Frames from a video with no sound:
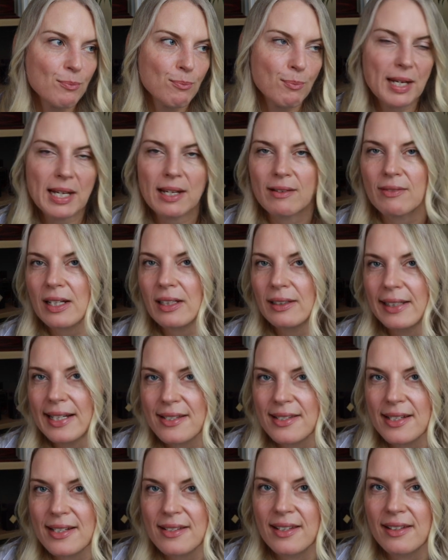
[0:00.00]
being the
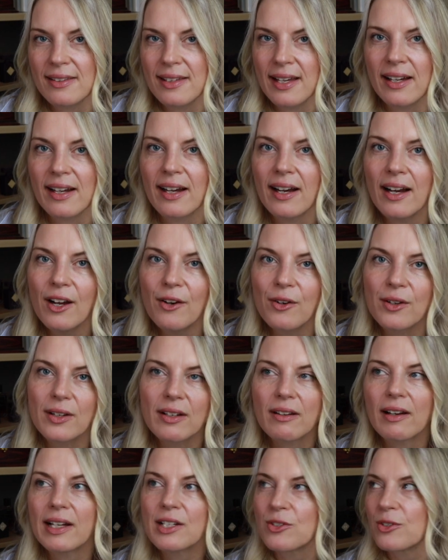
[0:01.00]
classics that they are,
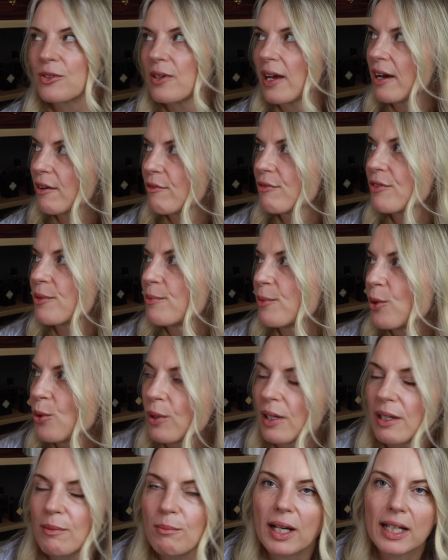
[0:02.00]
and I do have them
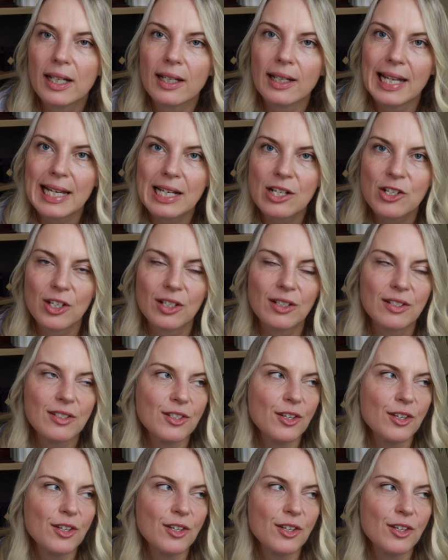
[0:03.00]
all in my collection.